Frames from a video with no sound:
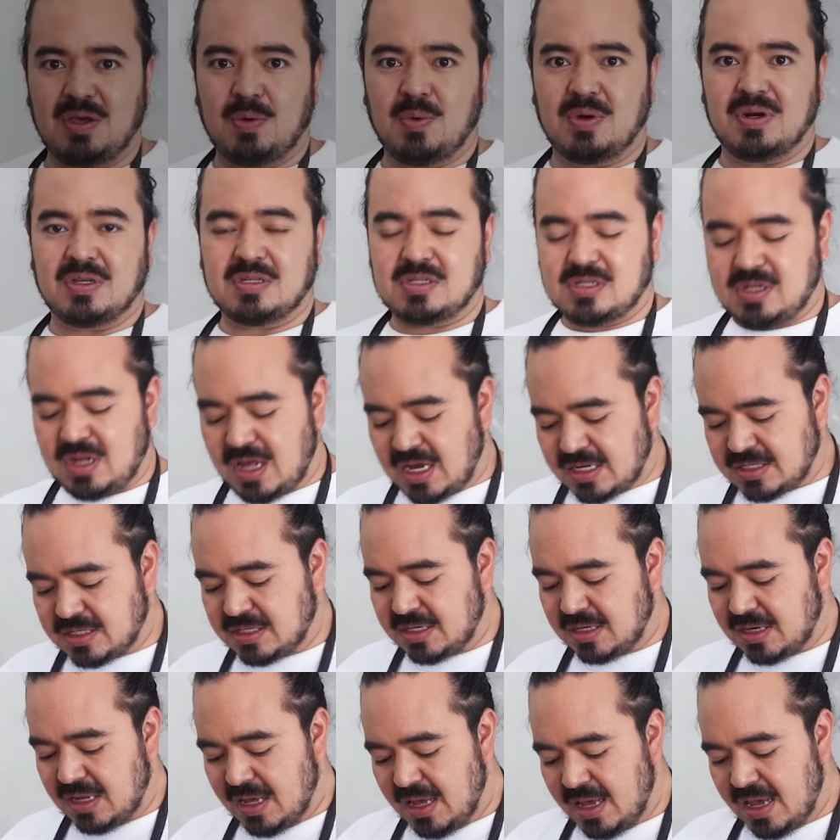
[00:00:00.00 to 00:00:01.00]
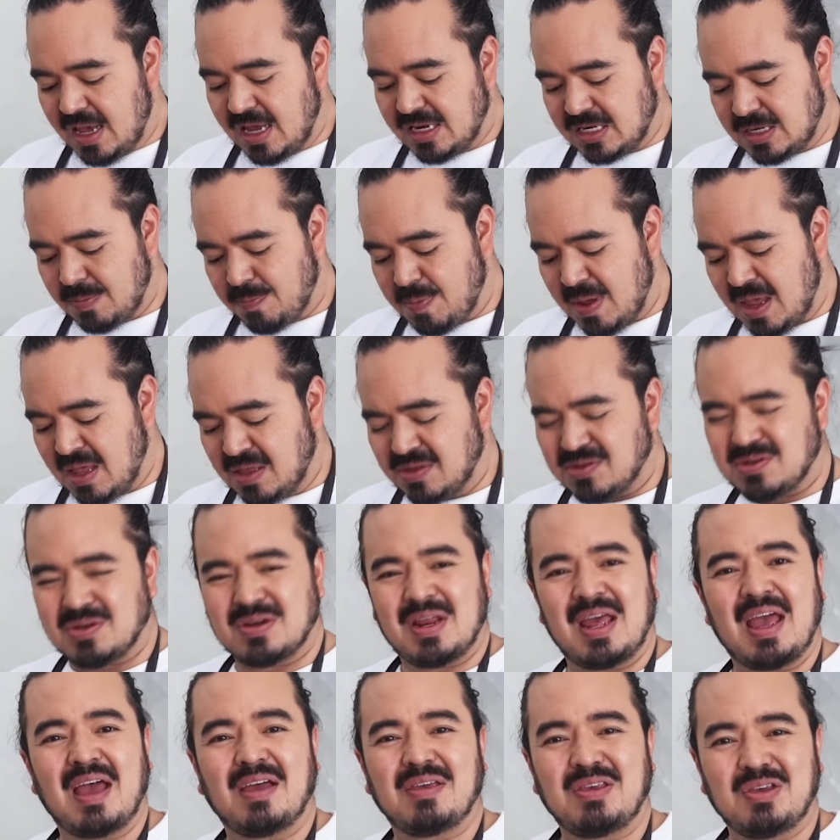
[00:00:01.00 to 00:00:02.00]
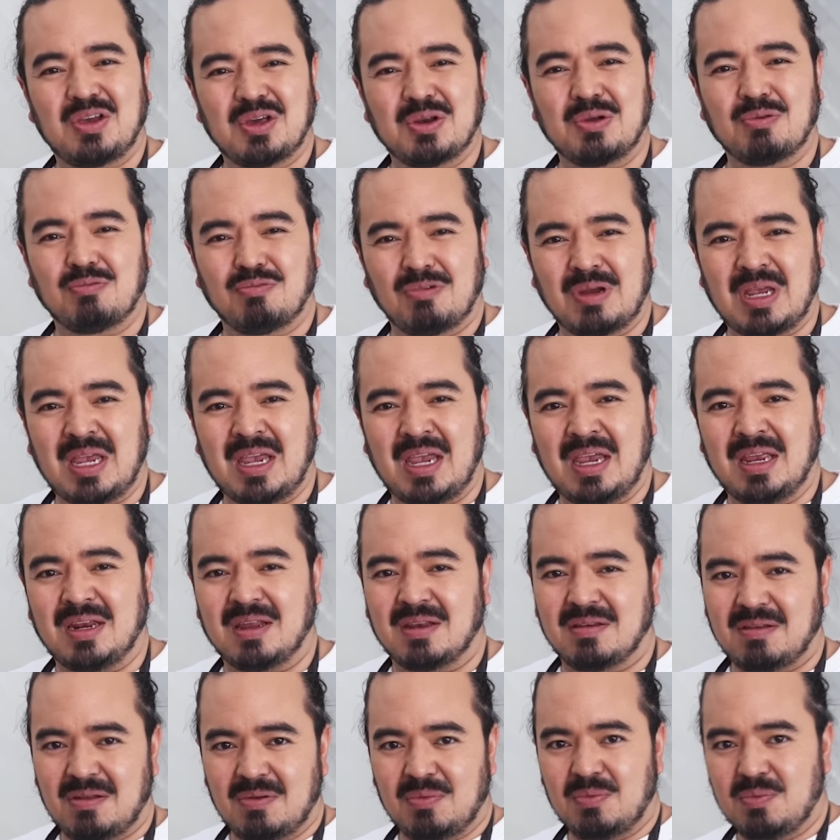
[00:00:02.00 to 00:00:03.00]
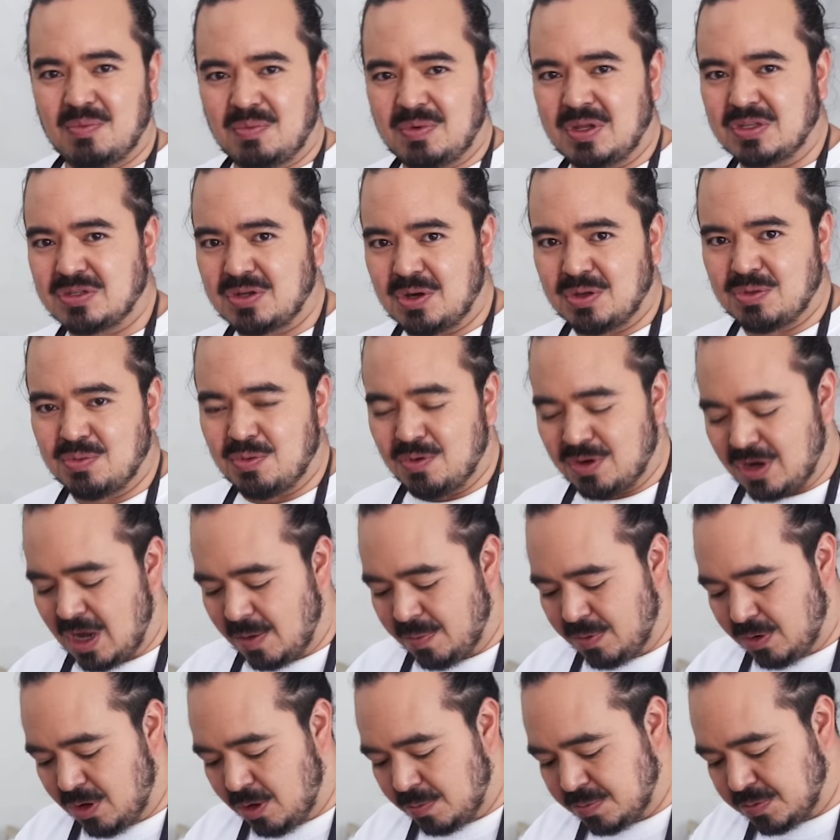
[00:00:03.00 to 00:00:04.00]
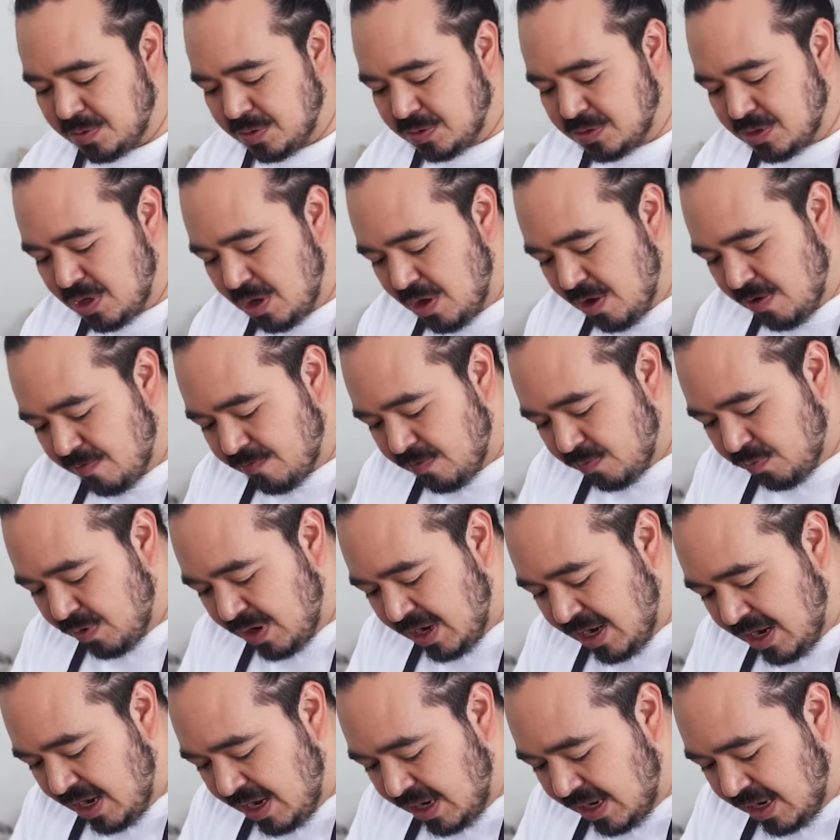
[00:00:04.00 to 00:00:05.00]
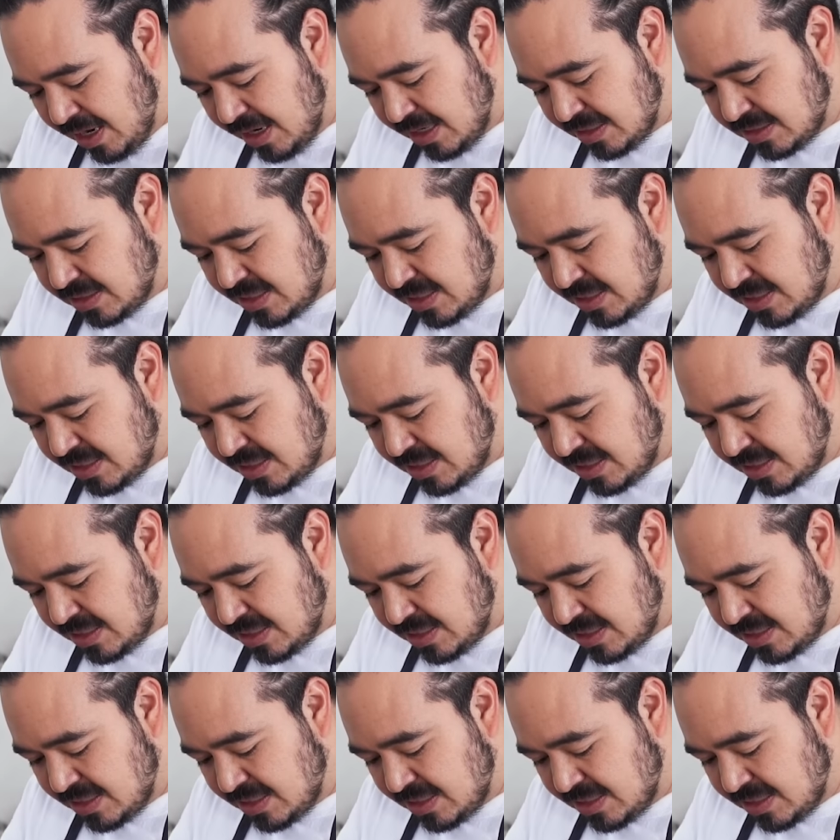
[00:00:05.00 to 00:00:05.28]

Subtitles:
you want to slice it. It depends on how you're going to reheat it. Let's go through a couple of options for reheating in a